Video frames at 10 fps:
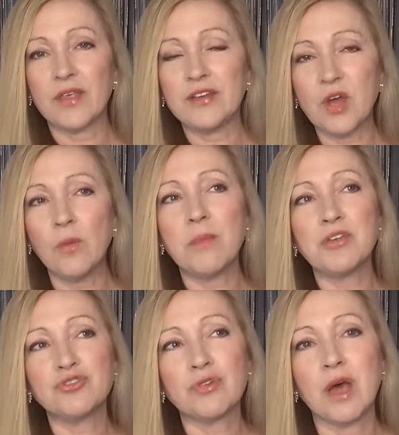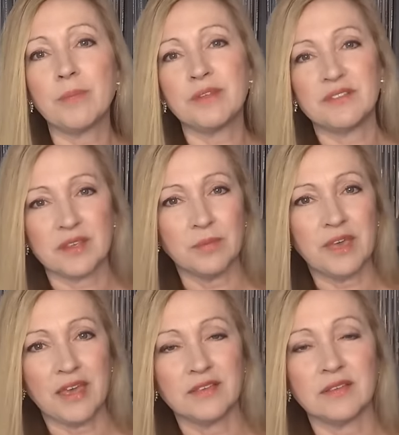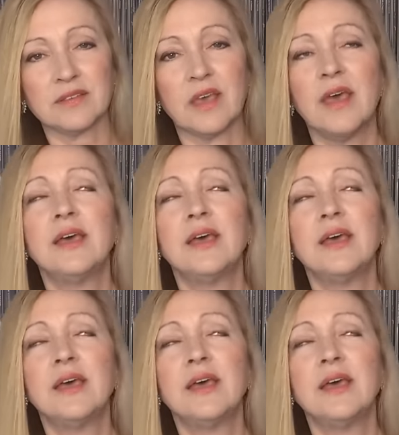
They don't measure up in some cases.